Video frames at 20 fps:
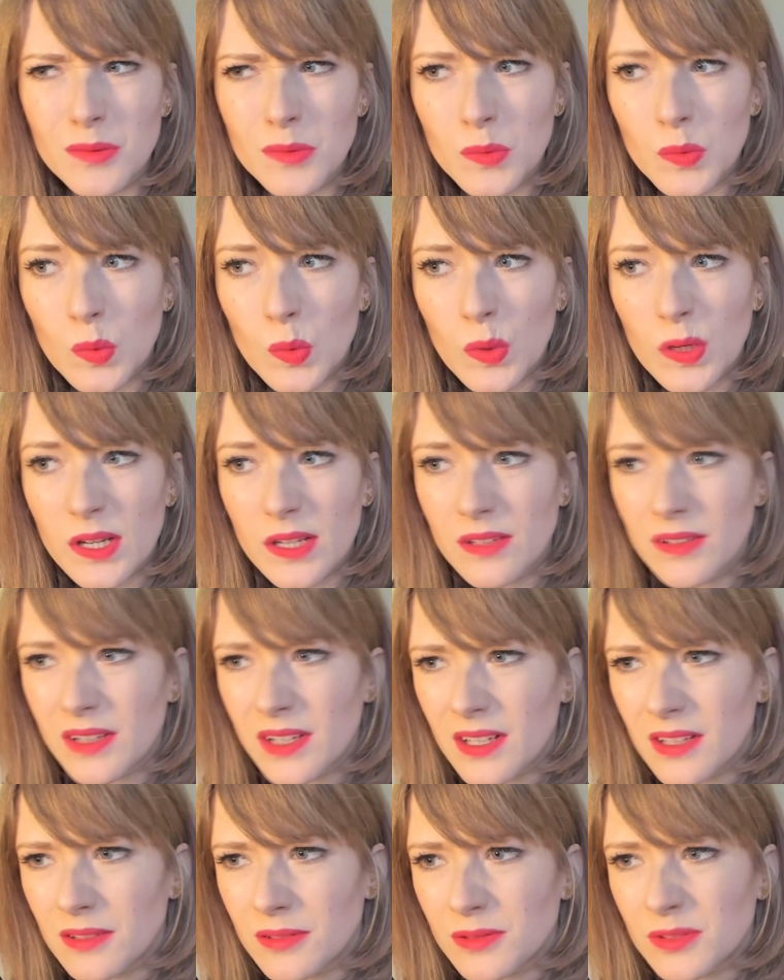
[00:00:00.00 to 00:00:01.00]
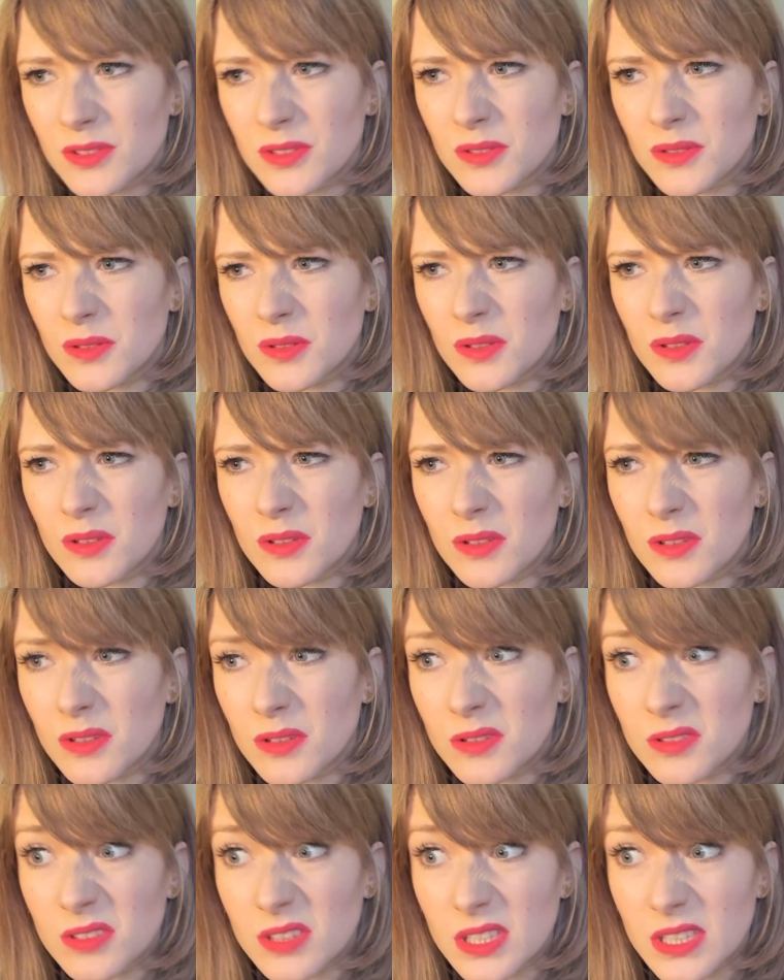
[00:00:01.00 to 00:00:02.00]
Why do I look so
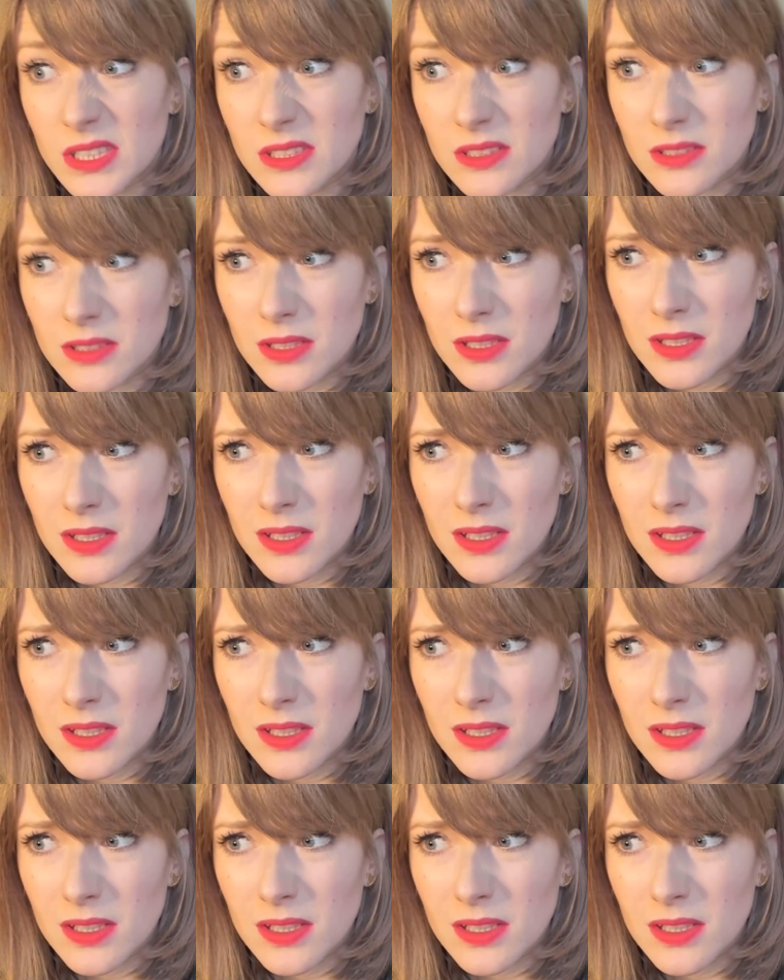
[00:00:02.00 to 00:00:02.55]
orange?